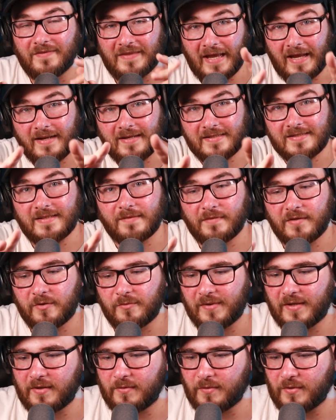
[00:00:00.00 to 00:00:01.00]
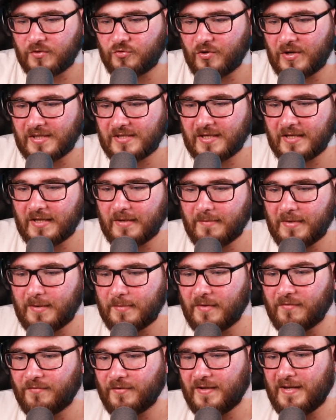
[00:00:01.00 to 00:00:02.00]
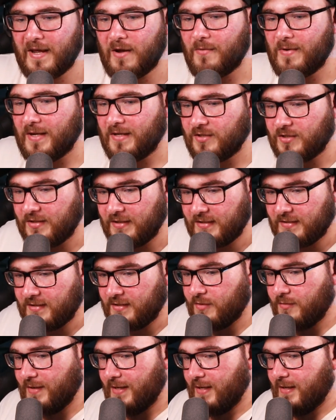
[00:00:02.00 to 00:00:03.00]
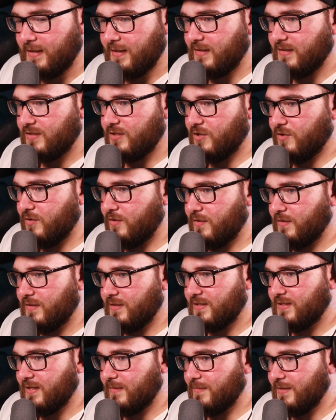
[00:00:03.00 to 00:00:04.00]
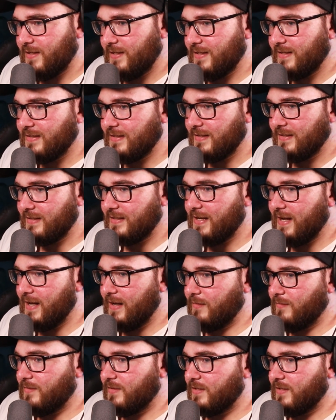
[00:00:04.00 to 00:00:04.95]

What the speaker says: That is something we're going to address in a minute, but for now I actually need to go ahead and turn some of these down.